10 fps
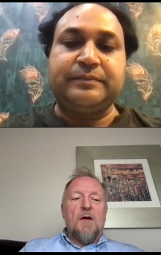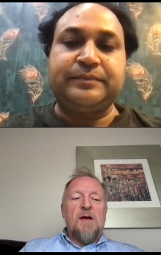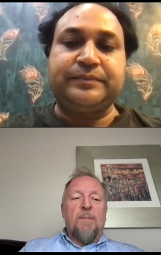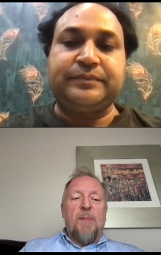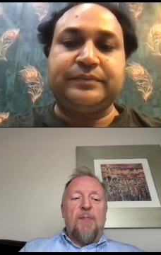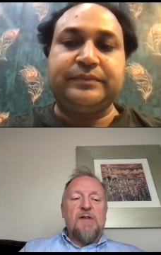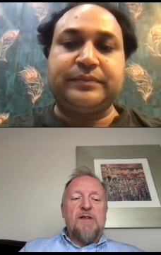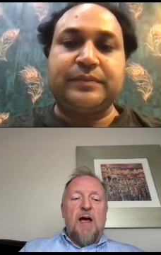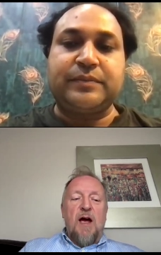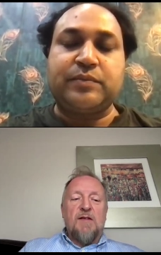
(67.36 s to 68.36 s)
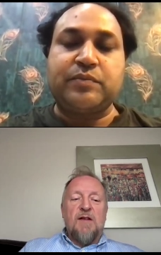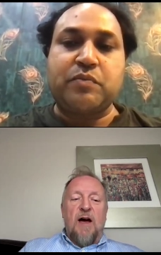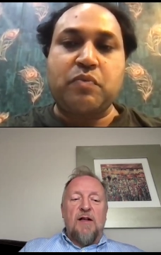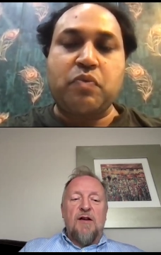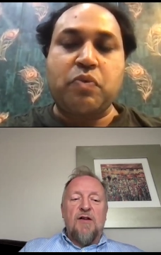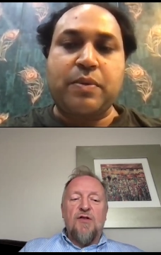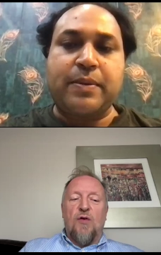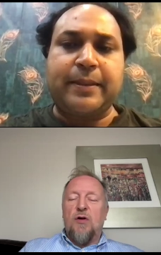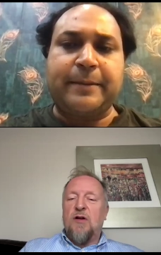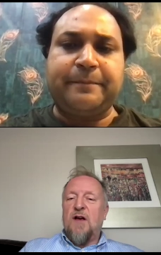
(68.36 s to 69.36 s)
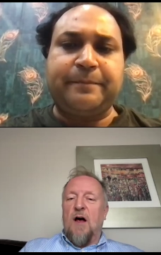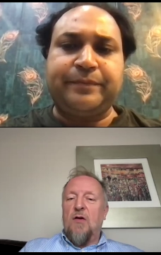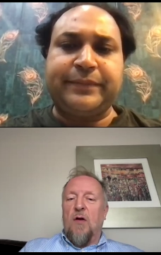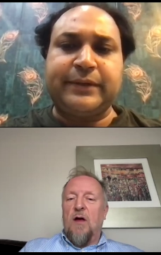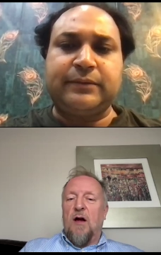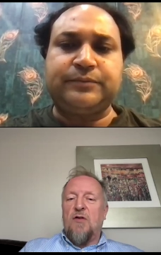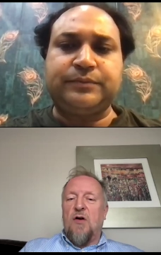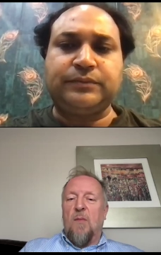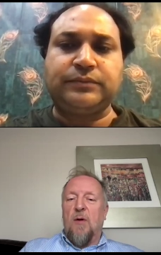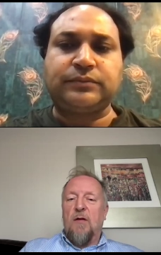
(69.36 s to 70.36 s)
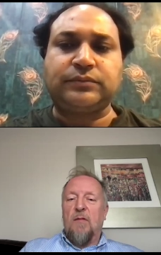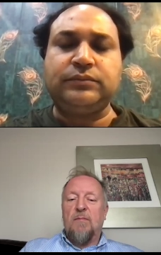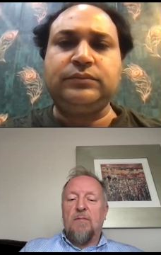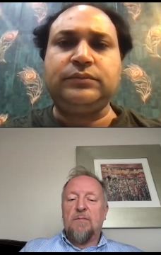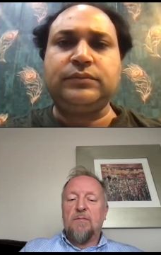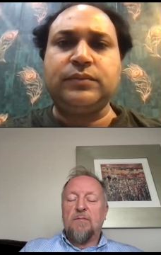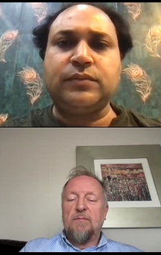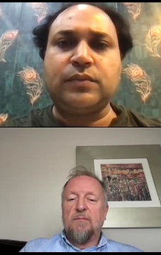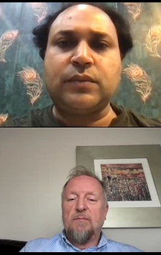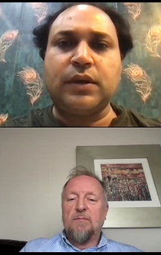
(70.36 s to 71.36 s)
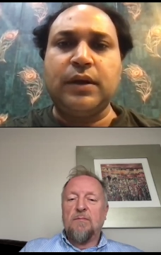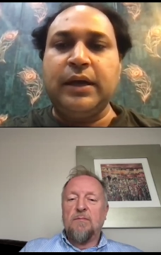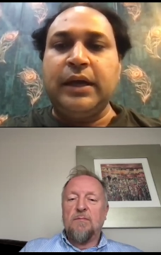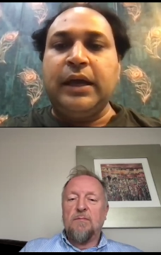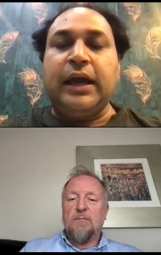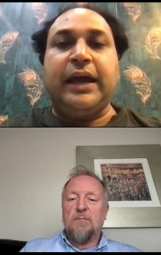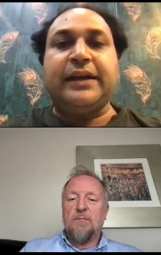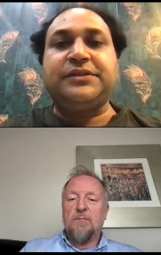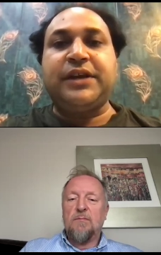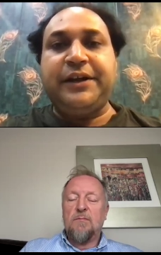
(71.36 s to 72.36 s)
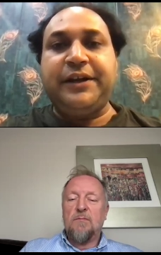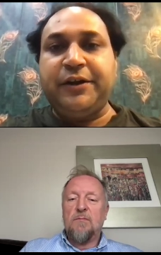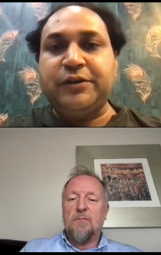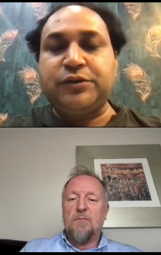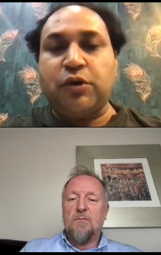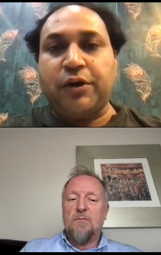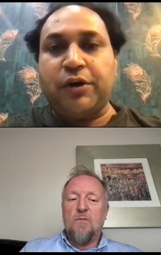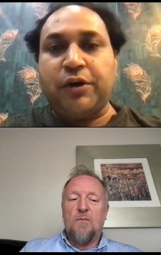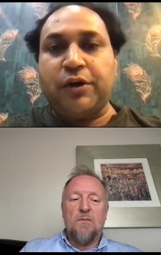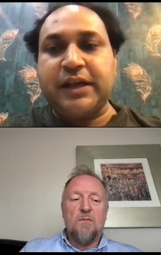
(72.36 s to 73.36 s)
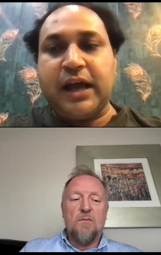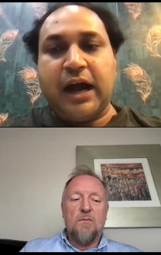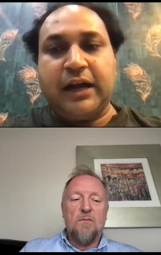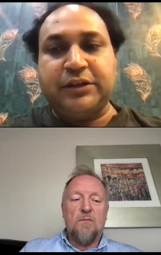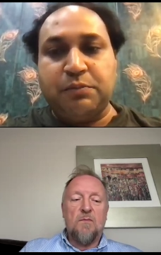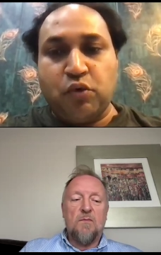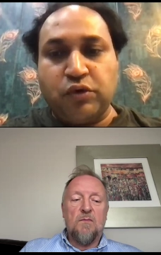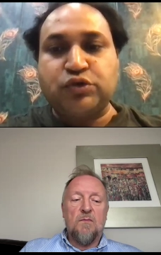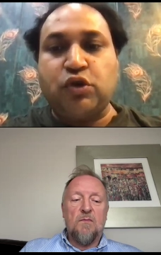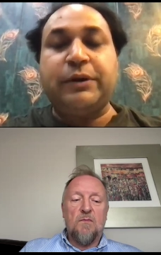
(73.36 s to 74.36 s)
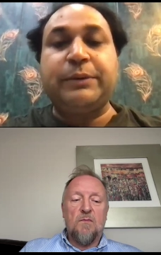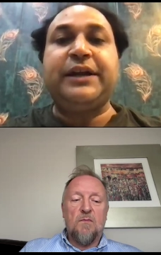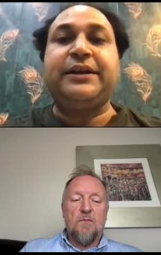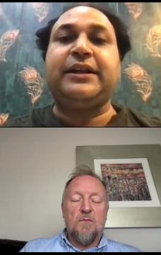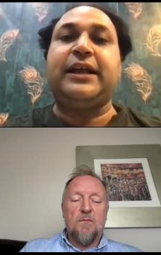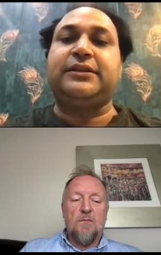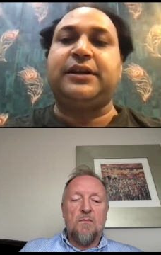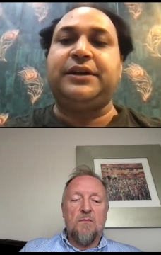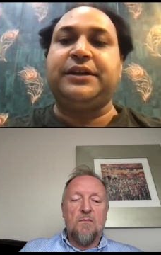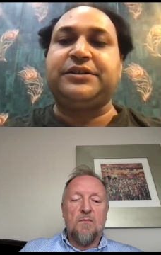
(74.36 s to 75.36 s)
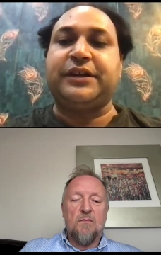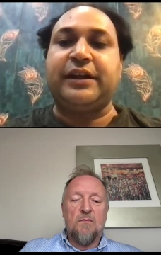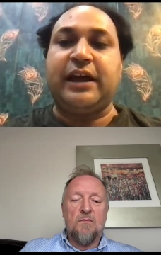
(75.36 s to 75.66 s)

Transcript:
Speaker 1: Some people say anxiety disorders are not that
Speaker 2: common. Anxiety disorders are the most common mental health condition